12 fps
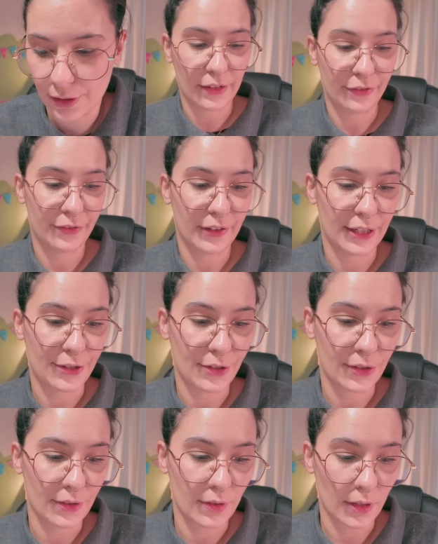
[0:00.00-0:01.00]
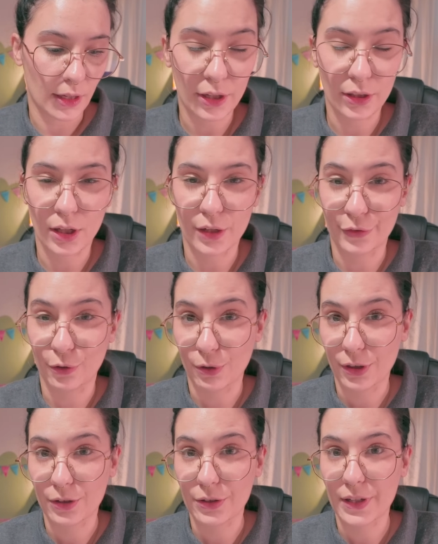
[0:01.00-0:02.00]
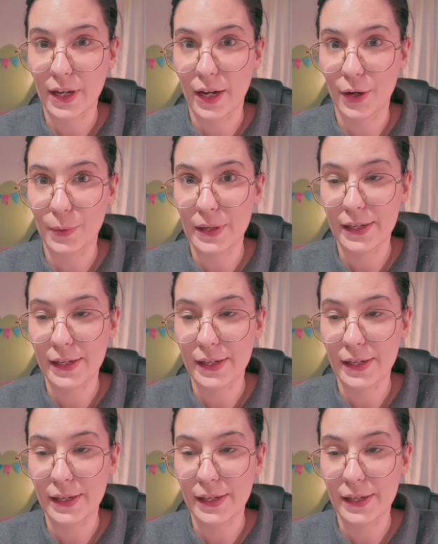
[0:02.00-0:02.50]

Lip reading: If it's not a lot of orders out,